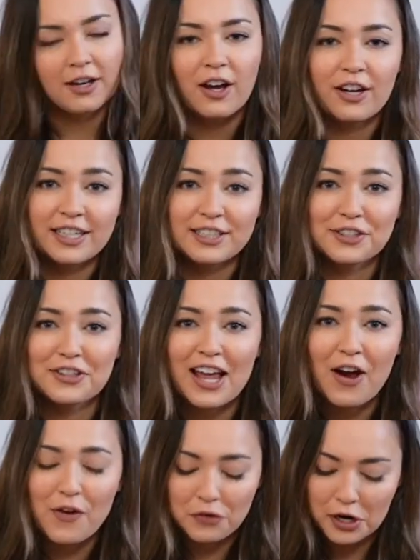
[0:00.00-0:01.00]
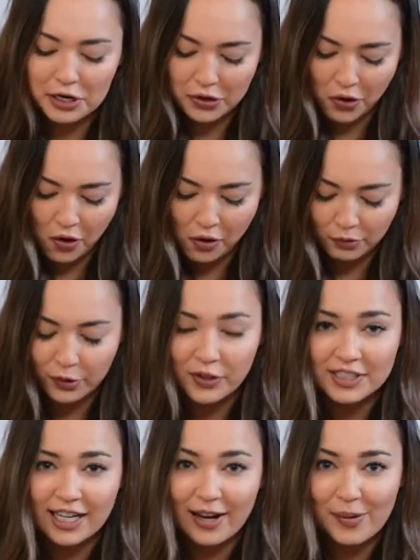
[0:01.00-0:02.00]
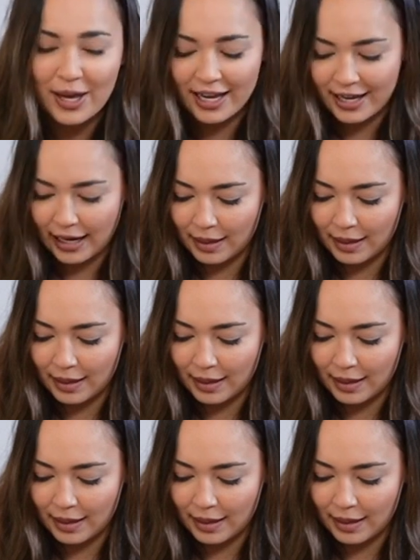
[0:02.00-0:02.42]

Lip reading: All right, so now I've got it all rolled up and